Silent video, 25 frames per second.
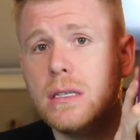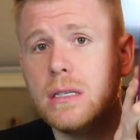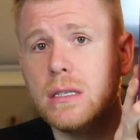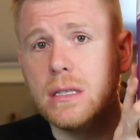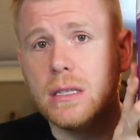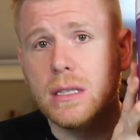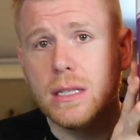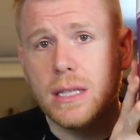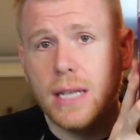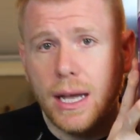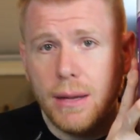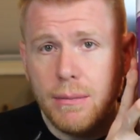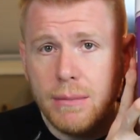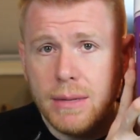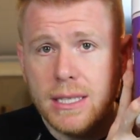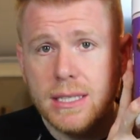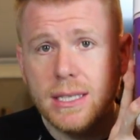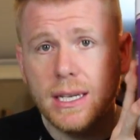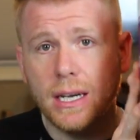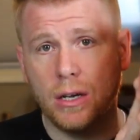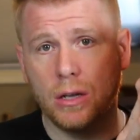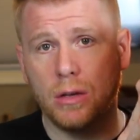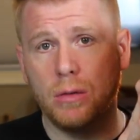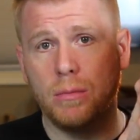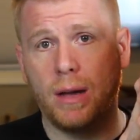Let me
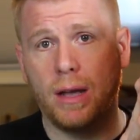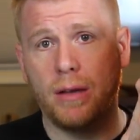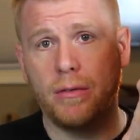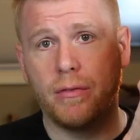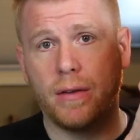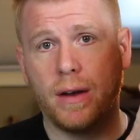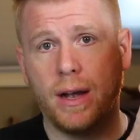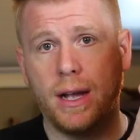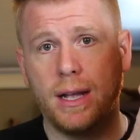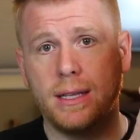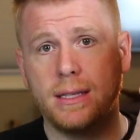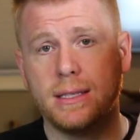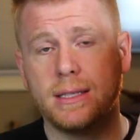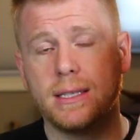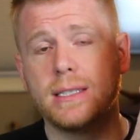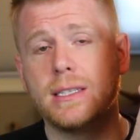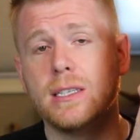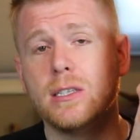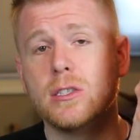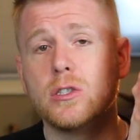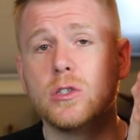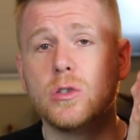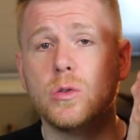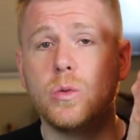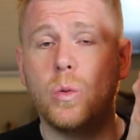tell you, my friends, this
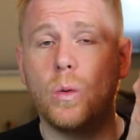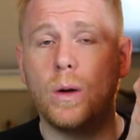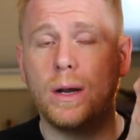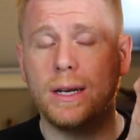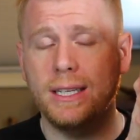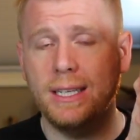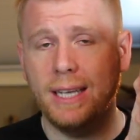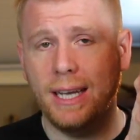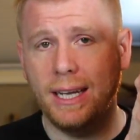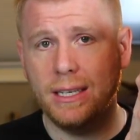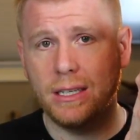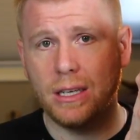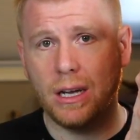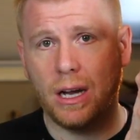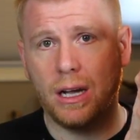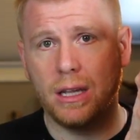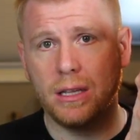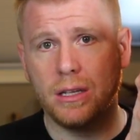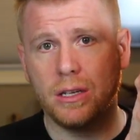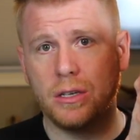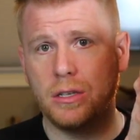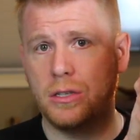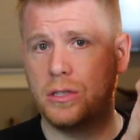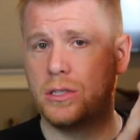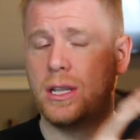is
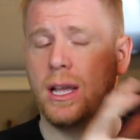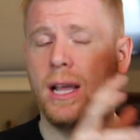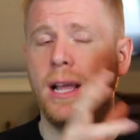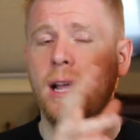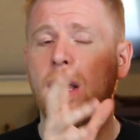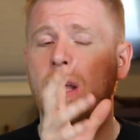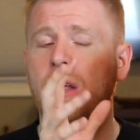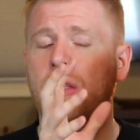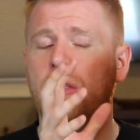$28.